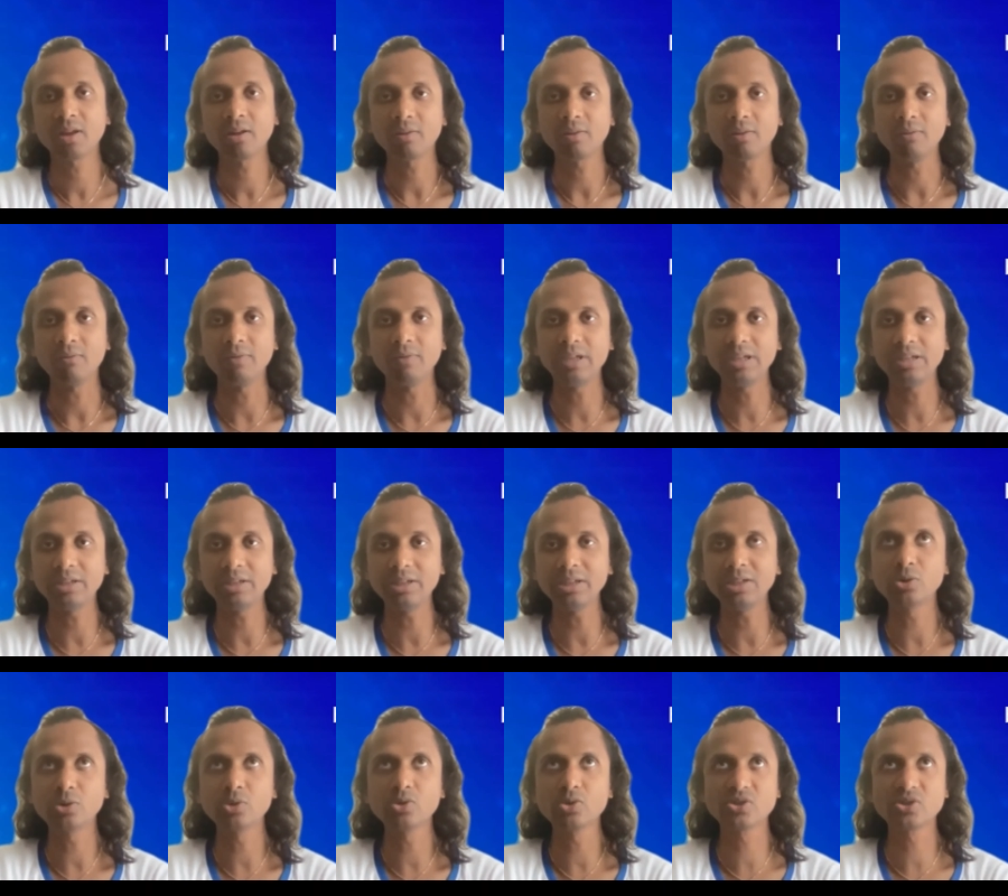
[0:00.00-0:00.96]
we
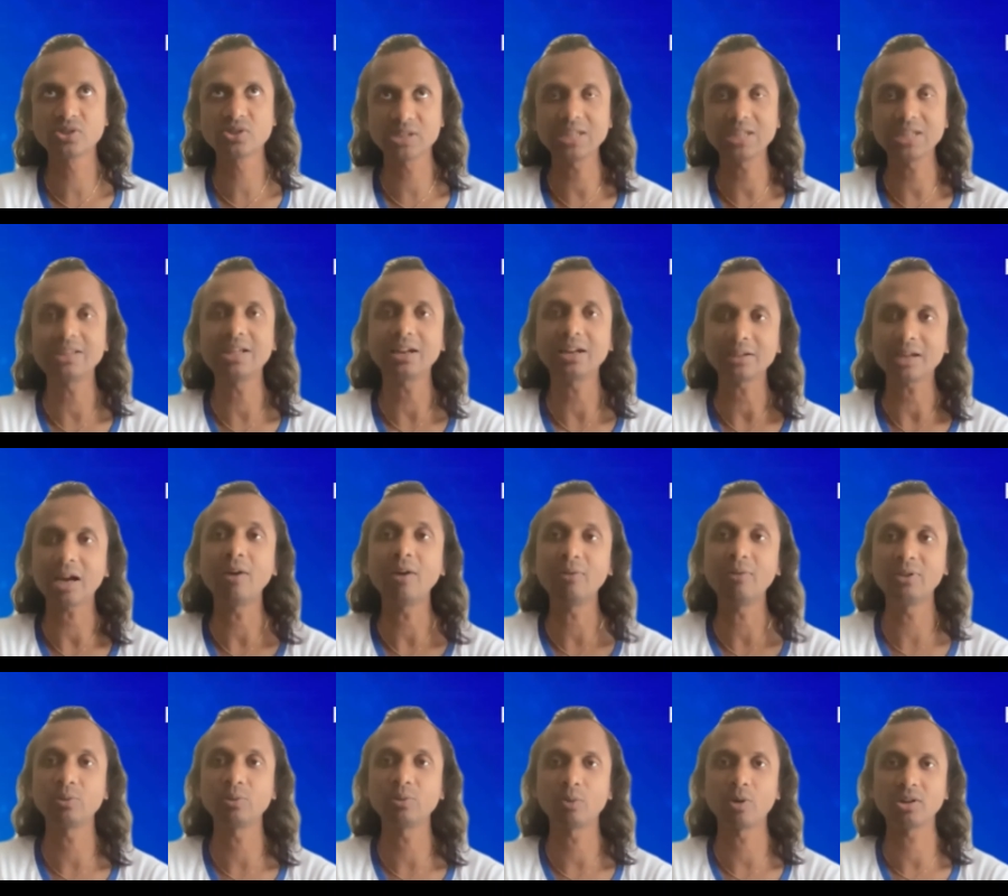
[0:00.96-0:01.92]
need to see that how
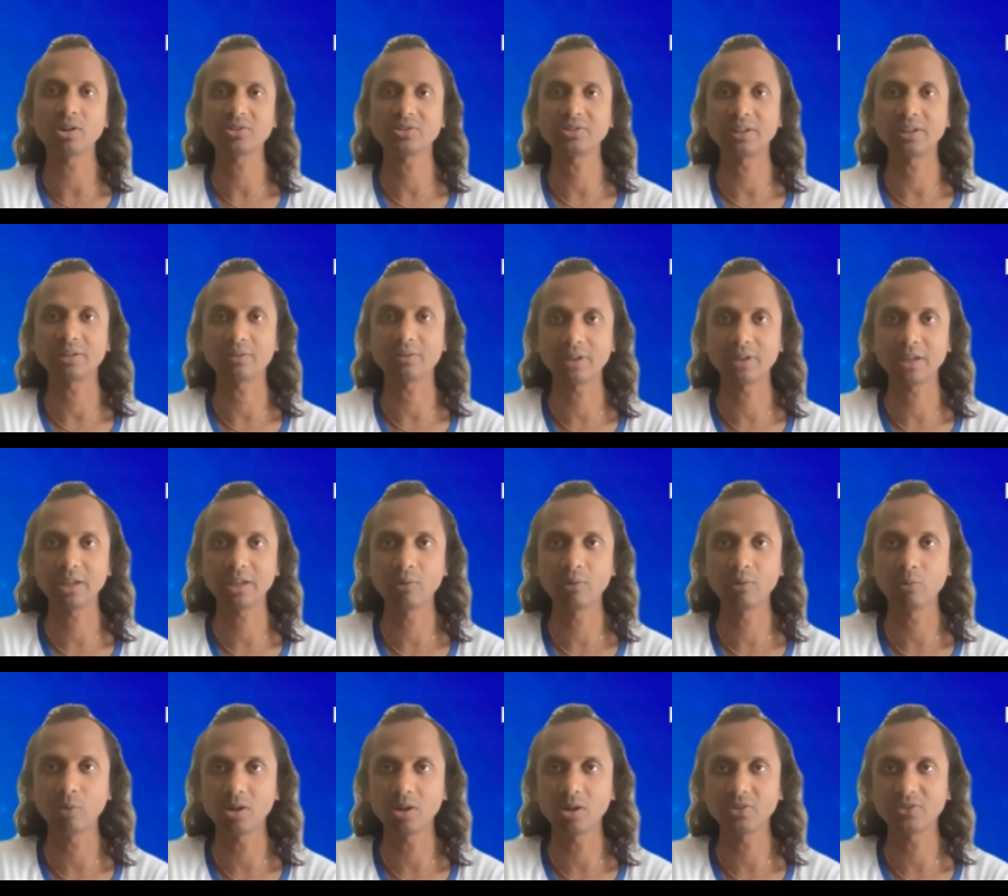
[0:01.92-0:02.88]
it works in the real
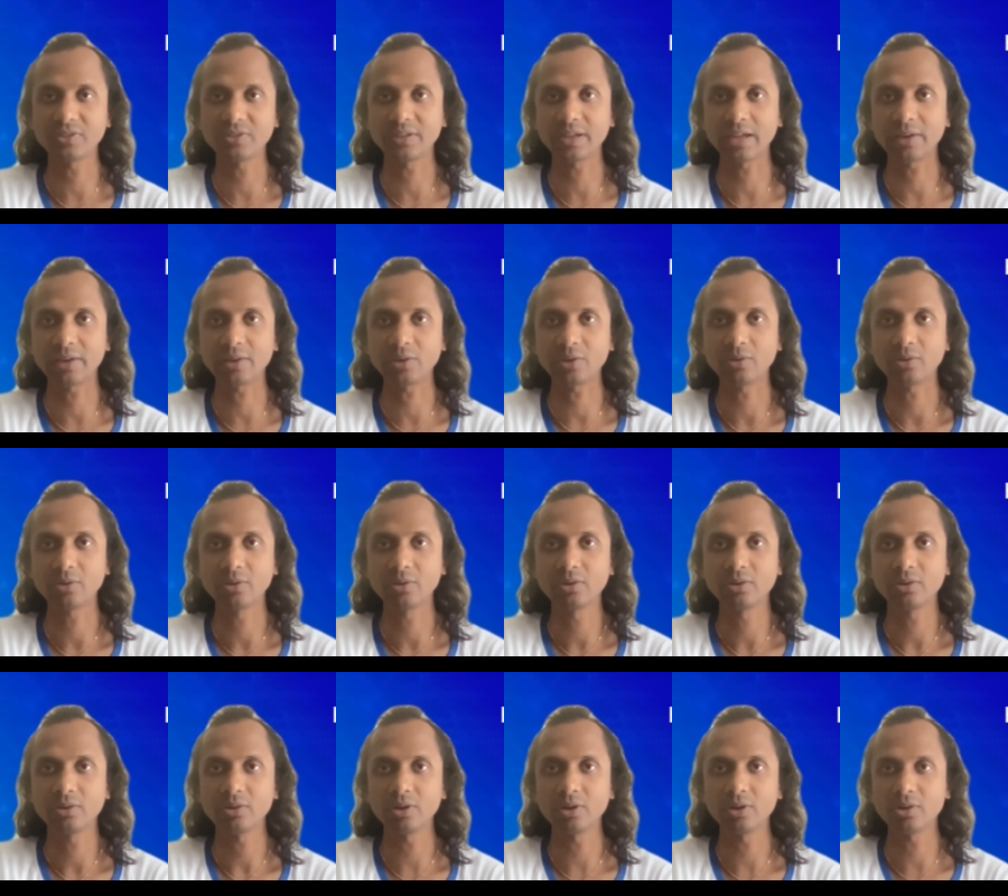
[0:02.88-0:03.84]
world scenario.
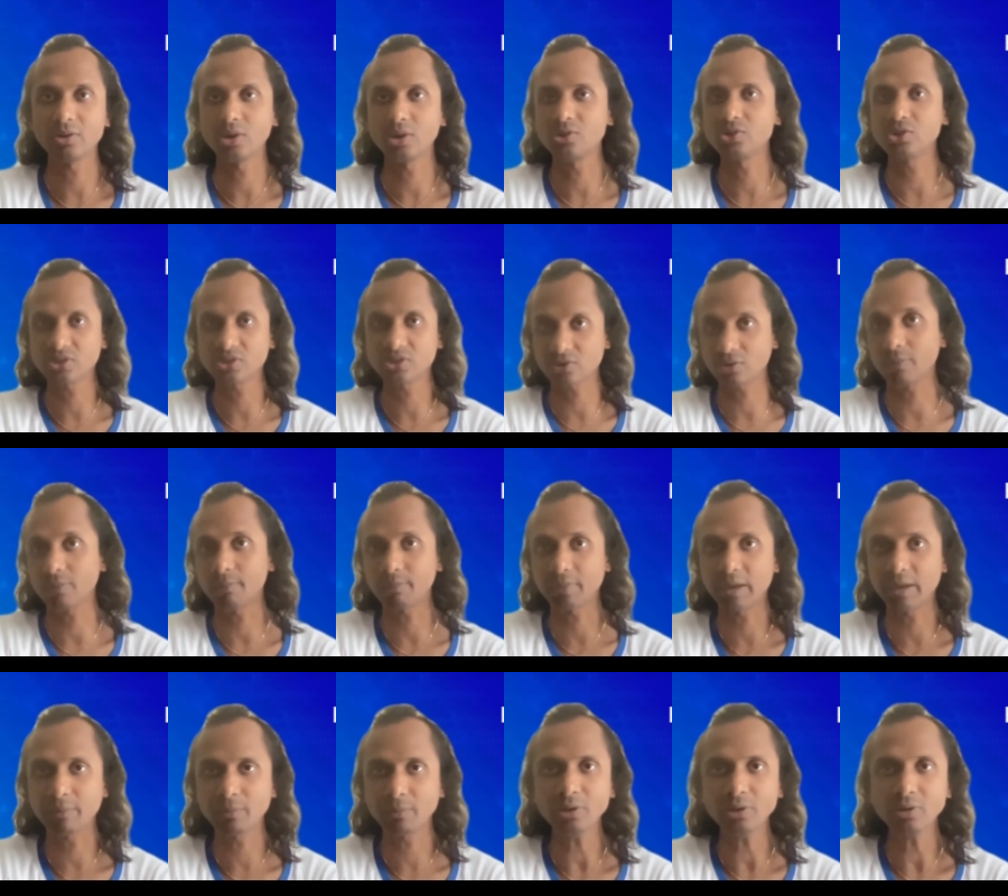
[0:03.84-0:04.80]
Not just on the
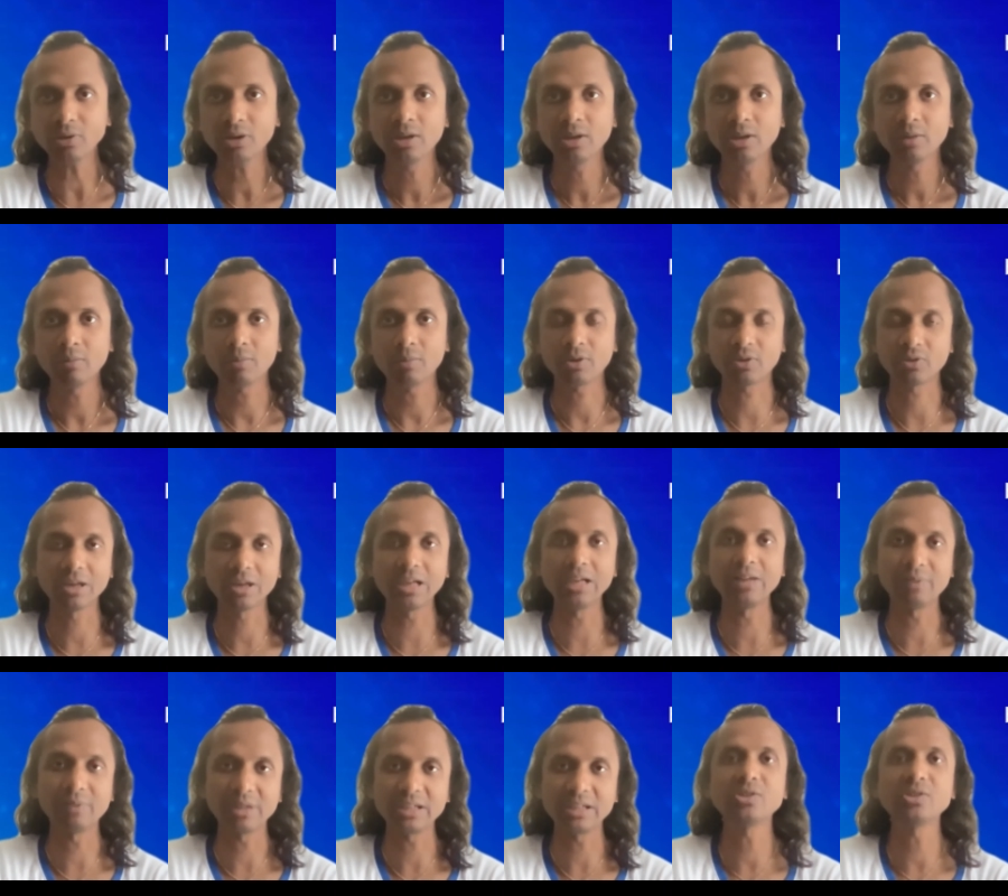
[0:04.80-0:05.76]
paper, but
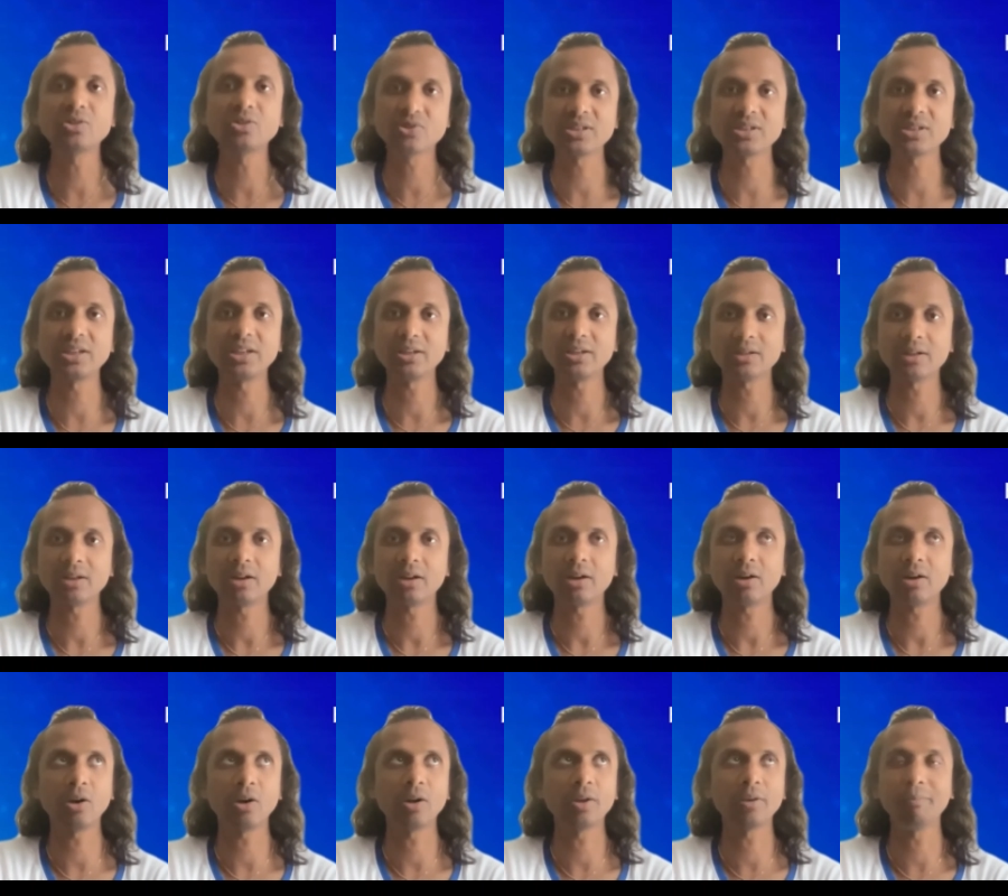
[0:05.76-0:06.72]
really we need to see it
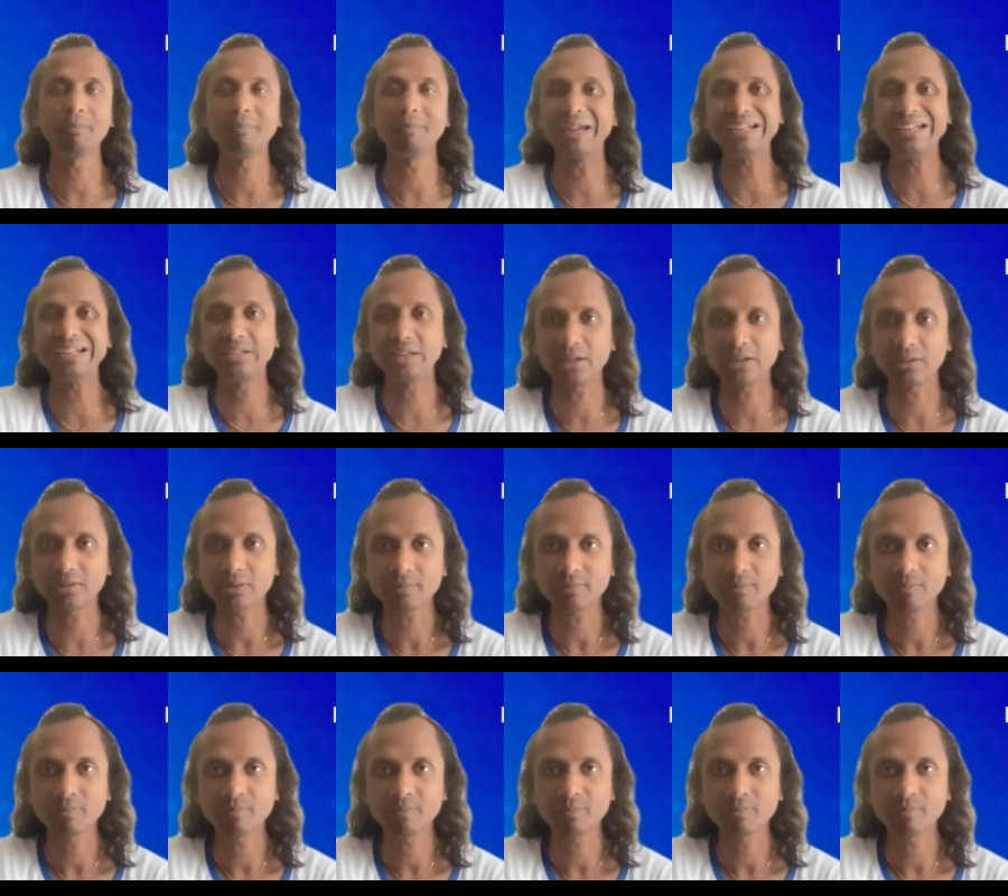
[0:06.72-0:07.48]
on mainnet.